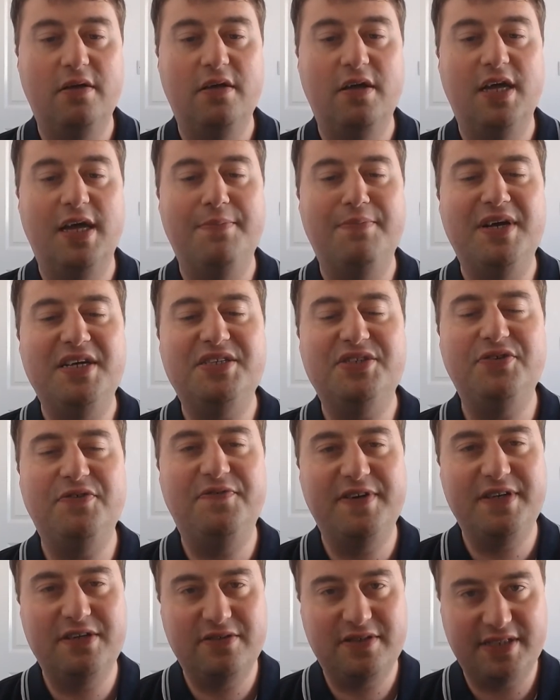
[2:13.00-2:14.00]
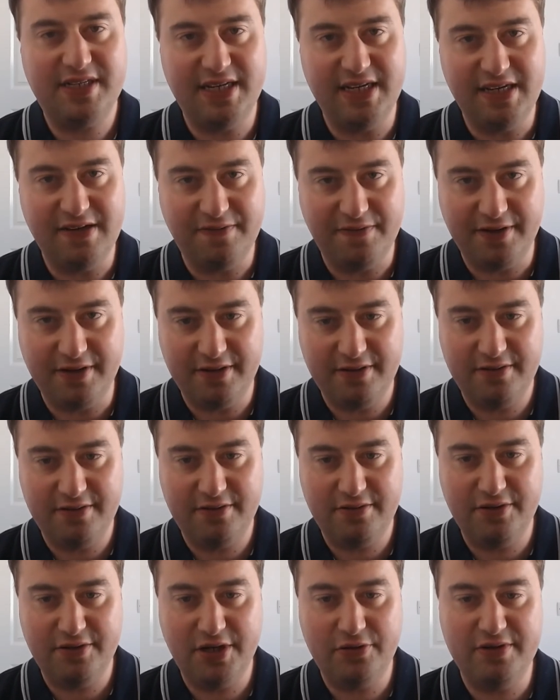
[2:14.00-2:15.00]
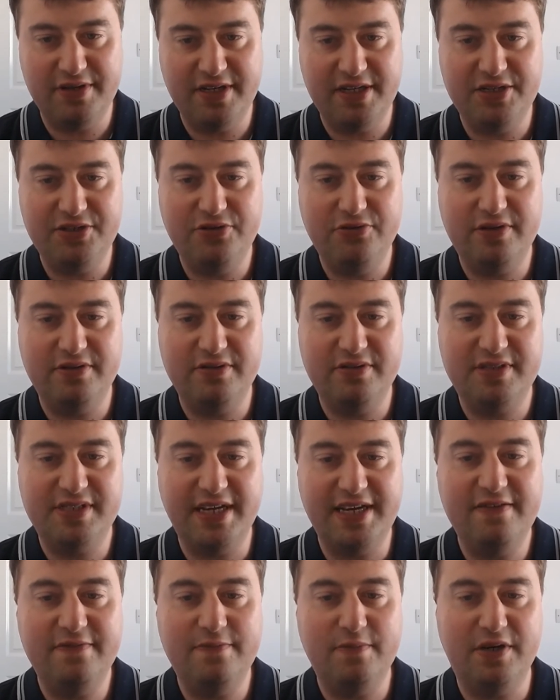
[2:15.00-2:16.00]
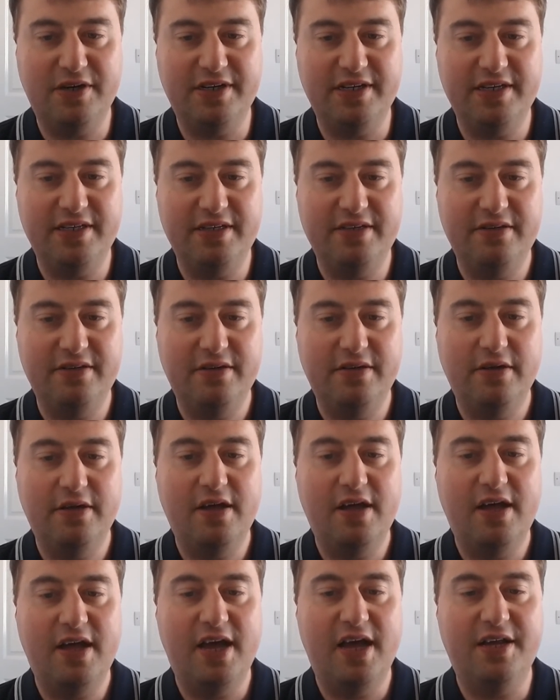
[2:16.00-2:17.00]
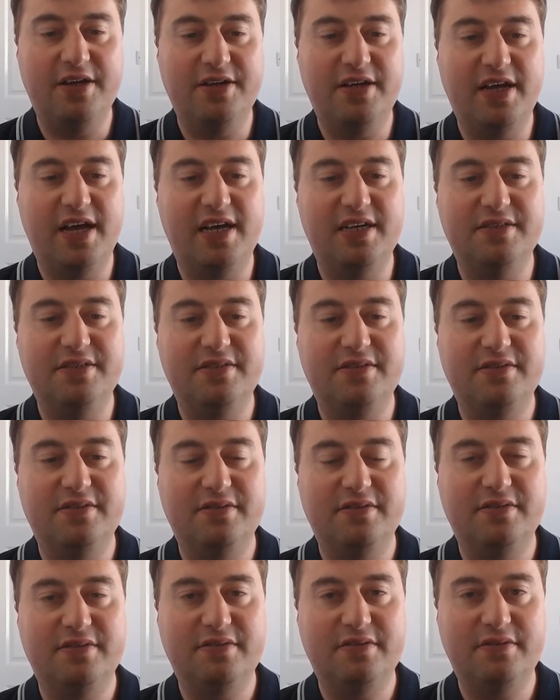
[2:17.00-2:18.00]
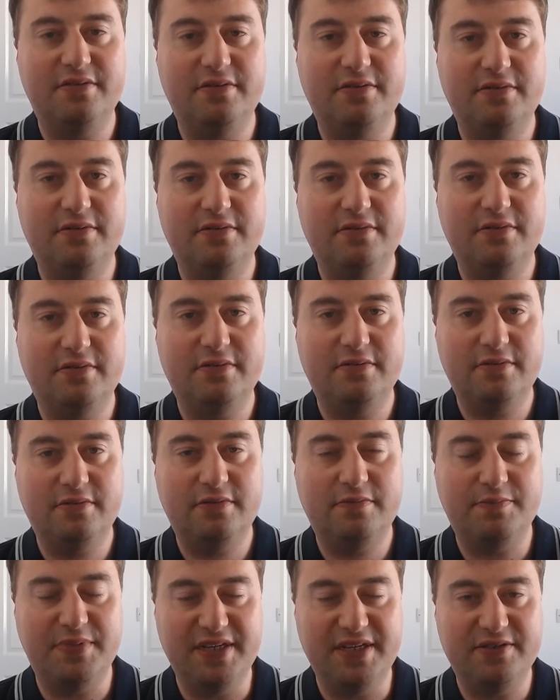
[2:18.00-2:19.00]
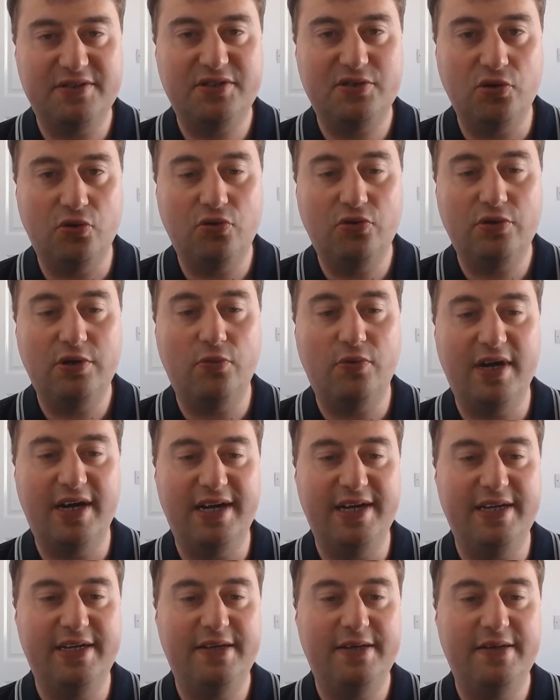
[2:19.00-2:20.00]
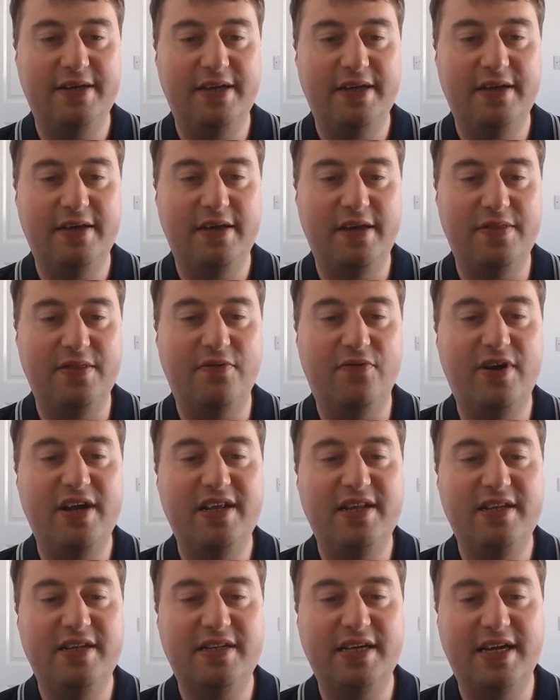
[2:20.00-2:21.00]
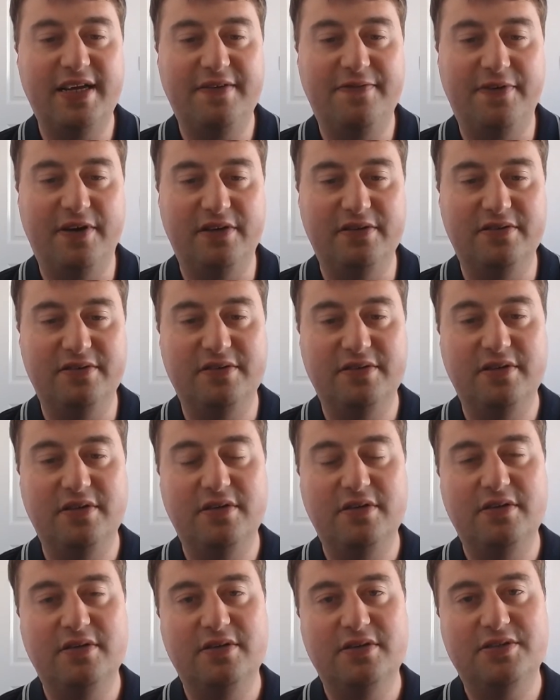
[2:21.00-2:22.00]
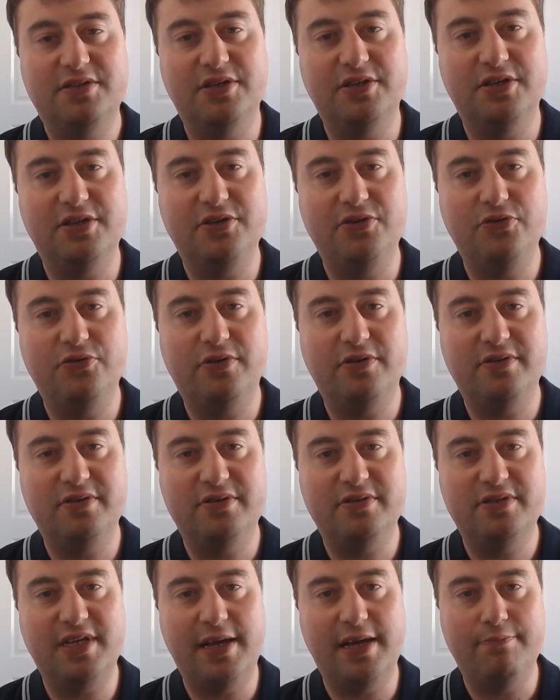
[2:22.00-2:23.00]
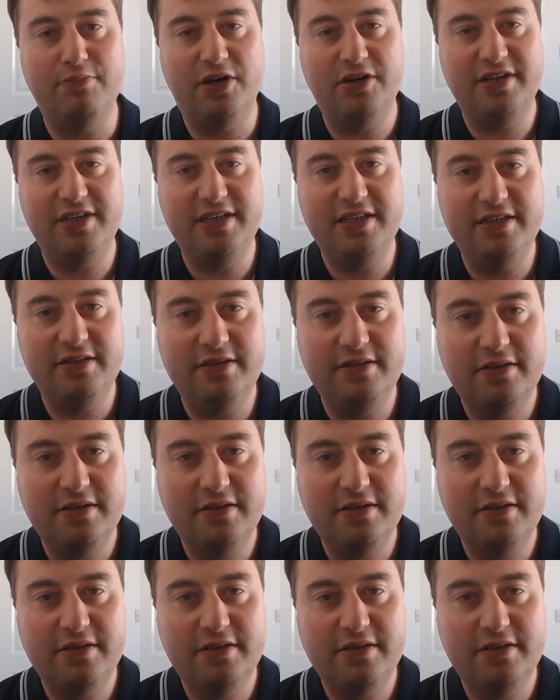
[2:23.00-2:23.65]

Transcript: It makes you feel safer knowing that you can save money and it has been stored away in the rainy day fund so that you can set money